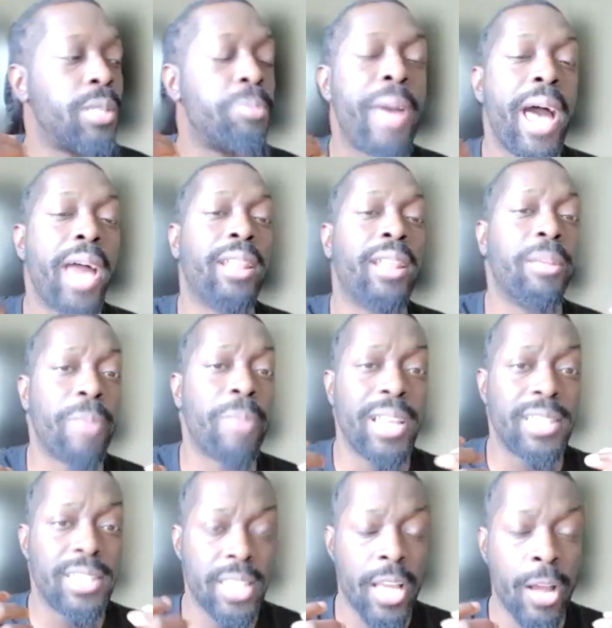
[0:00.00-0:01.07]
battling
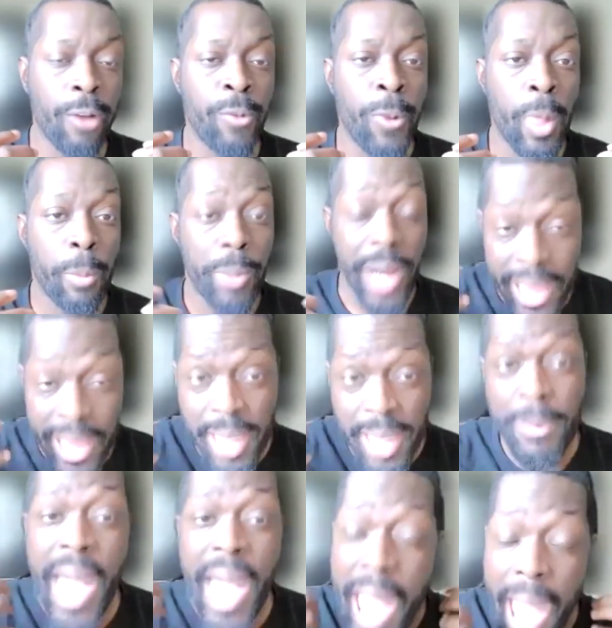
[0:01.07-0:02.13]
myself, but I
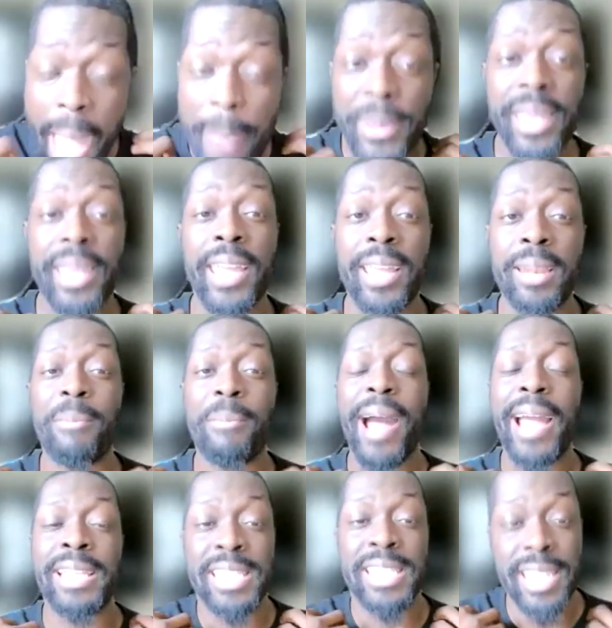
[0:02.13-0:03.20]
am happy in
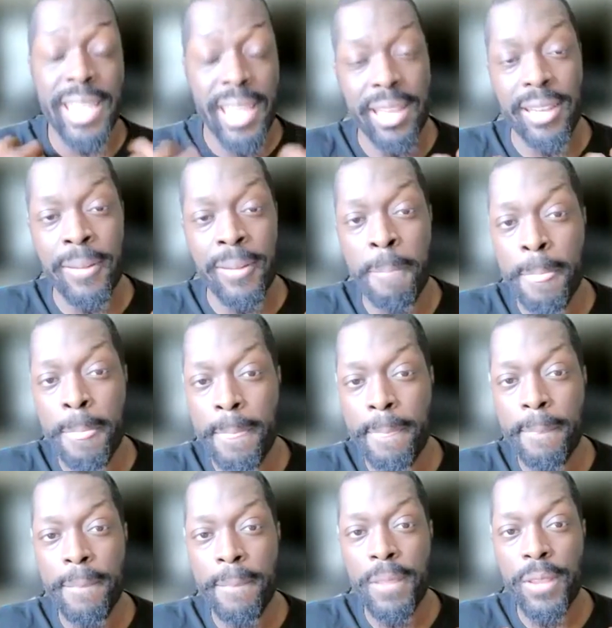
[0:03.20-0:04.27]
my skin.
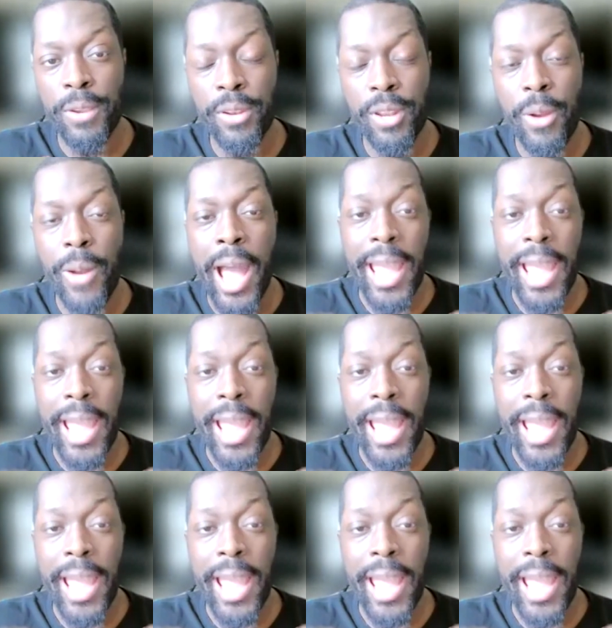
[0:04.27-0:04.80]
I